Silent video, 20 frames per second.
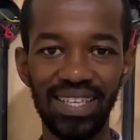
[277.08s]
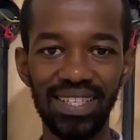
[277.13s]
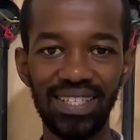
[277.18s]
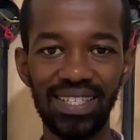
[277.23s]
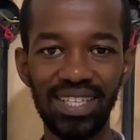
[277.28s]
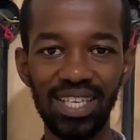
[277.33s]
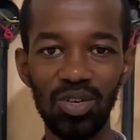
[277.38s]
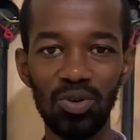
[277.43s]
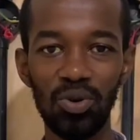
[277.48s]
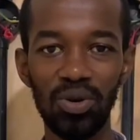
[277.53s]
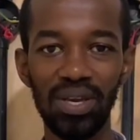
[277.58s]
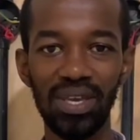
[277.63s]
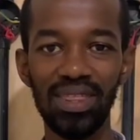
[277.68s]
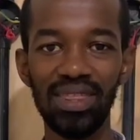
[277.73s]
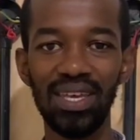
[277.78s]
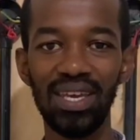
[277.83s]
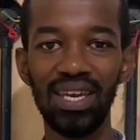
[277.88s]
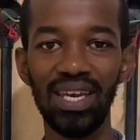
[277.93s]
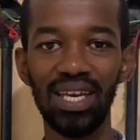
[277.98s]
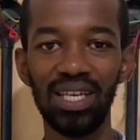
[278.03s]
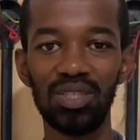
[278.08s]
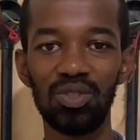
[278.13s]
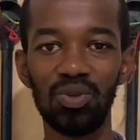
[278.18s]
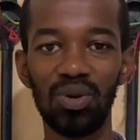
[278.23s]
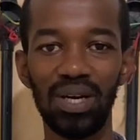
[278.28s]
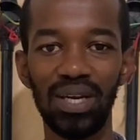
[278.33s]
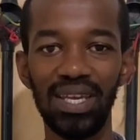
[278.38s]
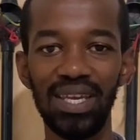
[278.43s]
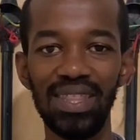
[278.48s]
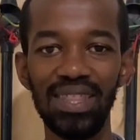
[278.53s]
See you in the next
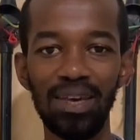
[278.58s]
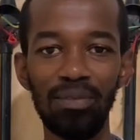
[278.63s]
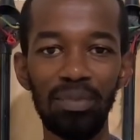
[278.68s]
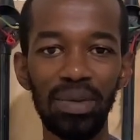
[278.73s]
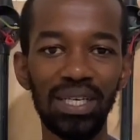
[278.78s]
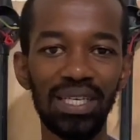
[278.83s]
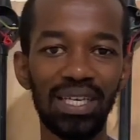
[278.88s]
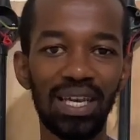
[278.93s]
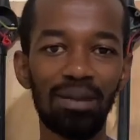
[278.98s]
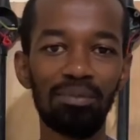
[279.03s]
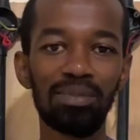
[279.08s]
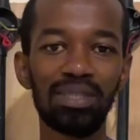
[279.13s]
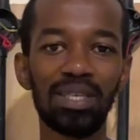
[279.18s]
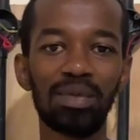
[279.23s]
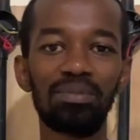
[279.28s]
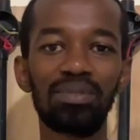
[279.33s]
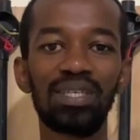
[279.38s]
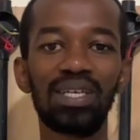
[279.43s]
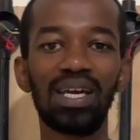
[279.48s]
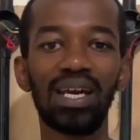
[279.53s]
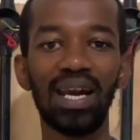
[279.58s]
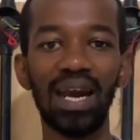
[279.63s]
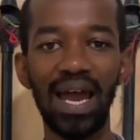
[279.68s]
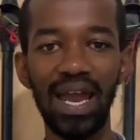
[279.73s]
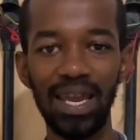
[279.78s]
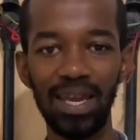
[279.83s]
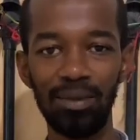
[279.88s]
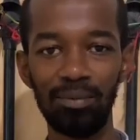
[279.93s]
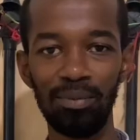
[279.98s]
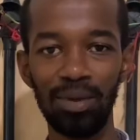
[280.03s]
one. In the meantime,
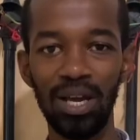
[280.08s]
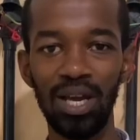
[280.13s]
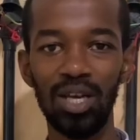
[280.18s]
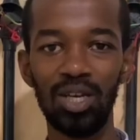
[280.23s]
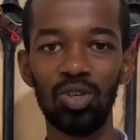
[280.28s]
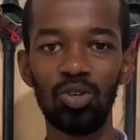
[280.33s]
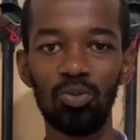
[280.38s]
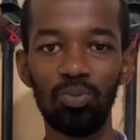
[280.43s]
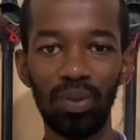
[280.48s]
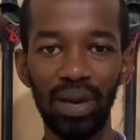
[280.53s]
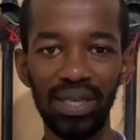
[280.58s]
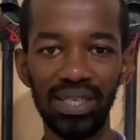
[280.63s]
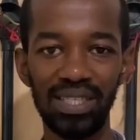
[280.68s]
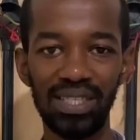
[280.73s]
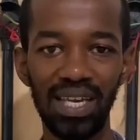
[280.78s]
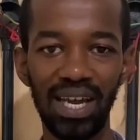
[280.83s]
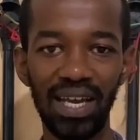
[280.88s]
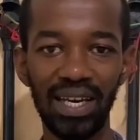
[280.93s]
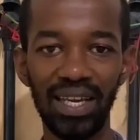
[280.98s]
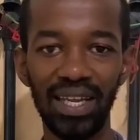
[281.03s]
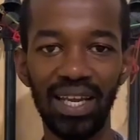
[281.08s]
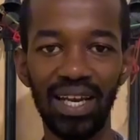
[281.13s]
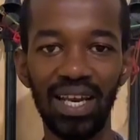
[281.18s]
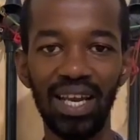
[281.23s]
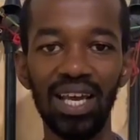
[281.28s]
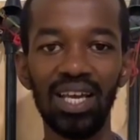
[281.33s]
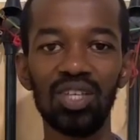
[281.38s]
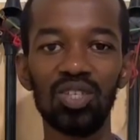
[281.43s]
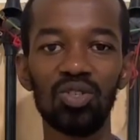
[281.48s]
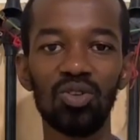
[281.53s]
subscribe to my
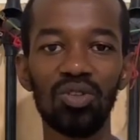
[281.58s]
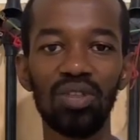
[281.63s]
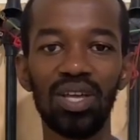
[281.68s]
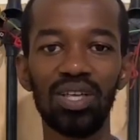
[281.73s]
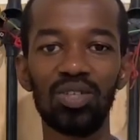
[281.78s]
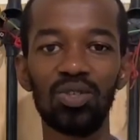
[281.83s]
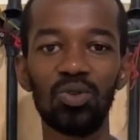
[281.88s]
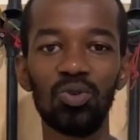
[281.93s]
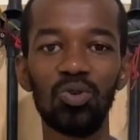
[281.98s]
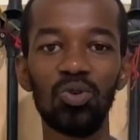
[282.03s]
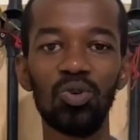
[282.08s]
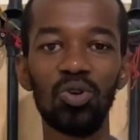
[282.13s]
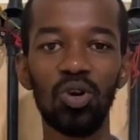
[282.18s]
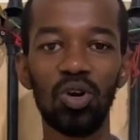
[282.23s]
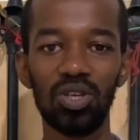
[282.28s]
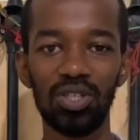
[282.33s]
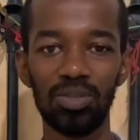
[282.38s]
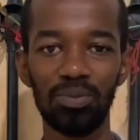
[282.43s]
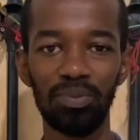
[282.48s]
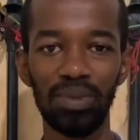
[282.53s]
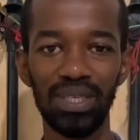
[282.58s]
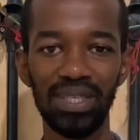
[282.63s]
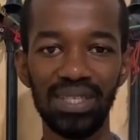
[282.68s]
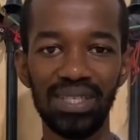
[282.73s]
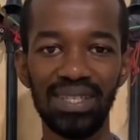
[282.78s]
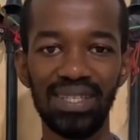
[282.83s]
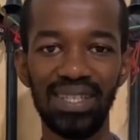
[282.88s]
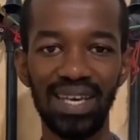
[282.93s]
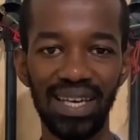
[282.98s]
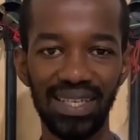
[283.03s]
channel so that you do not
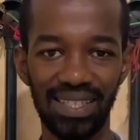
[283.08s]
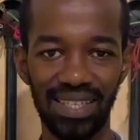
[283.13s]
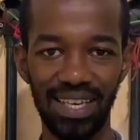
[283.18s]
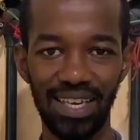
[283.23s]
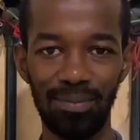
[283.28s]
miss that